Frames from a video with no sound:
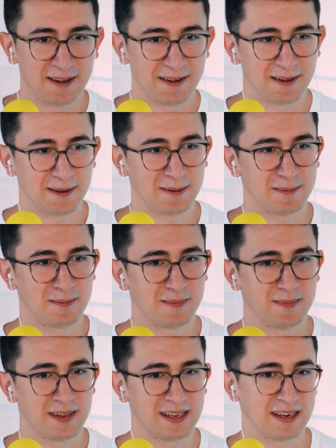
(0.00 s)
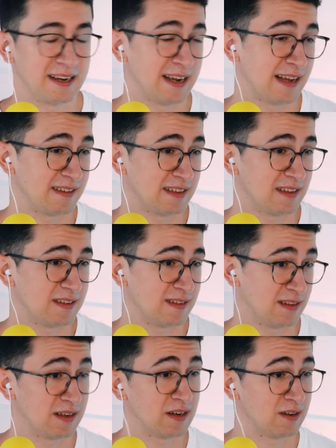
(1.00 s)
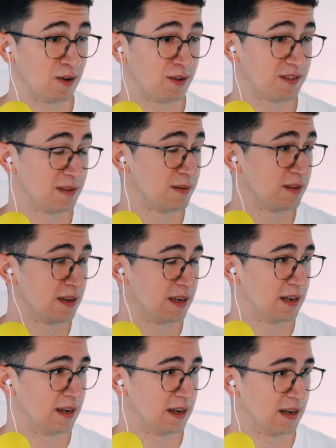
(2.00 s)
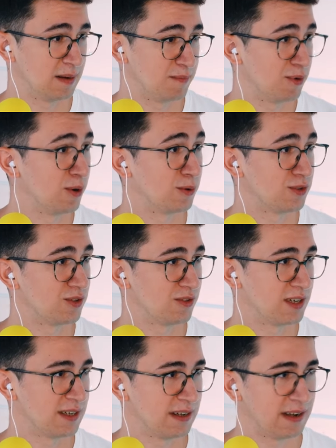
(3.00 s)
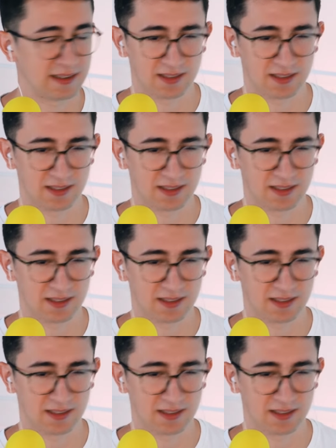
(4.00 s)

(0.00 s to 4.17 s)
And it has its cons and pros, right?